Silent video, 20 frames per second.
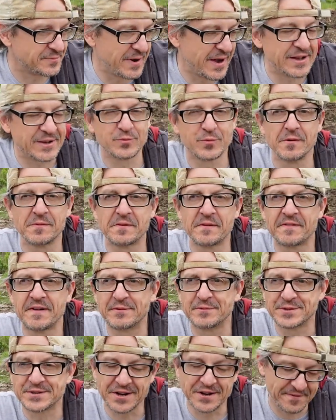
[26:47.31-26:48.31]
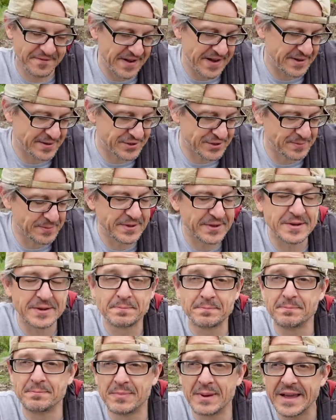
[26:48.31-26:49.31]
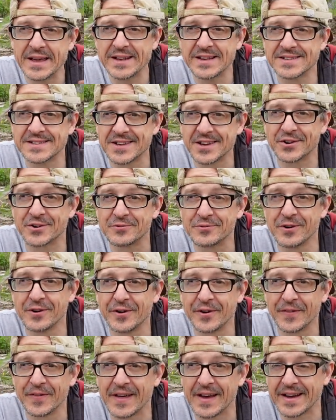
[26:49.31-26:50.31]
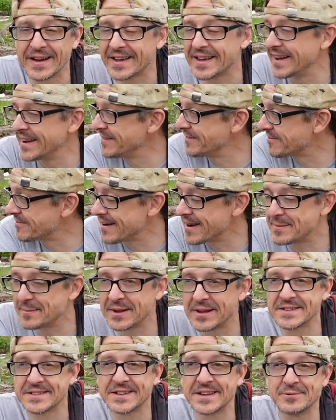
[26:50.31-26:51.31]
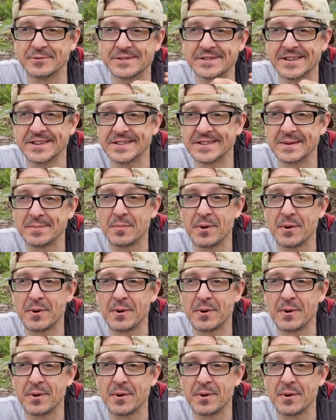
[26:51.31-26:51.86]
Right, what have we found so far? Some of the beans that had grown on that cane frame last year were still in the